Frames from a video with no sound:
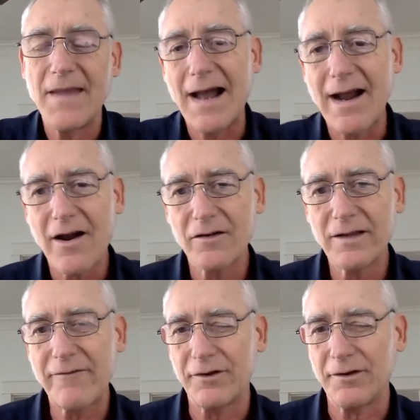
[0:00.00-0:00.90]
the higher
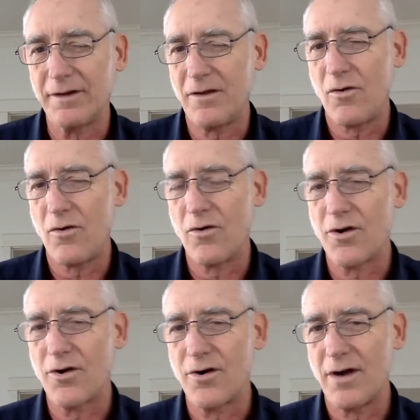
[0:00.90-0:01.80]
level
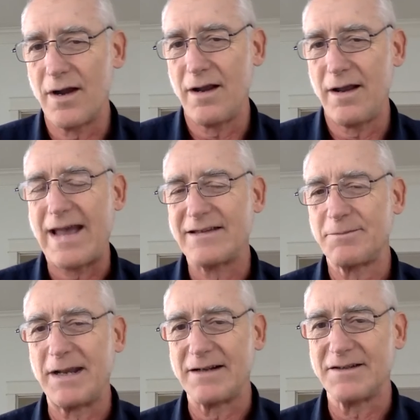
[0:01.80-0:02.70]
order
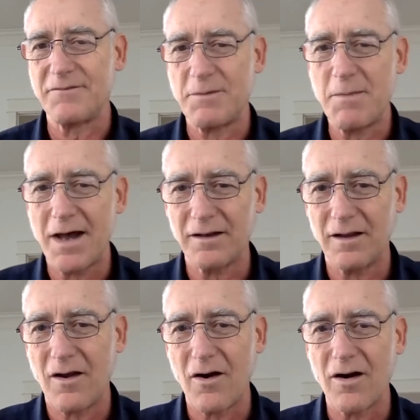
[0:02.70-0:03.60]
aspects of the
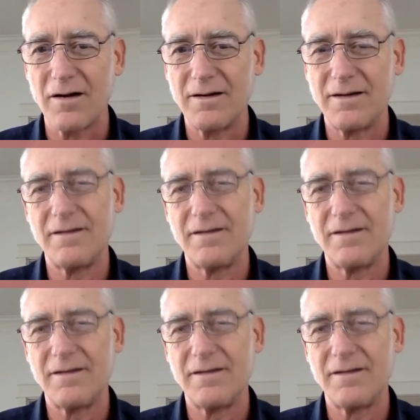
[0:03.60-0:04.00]
model are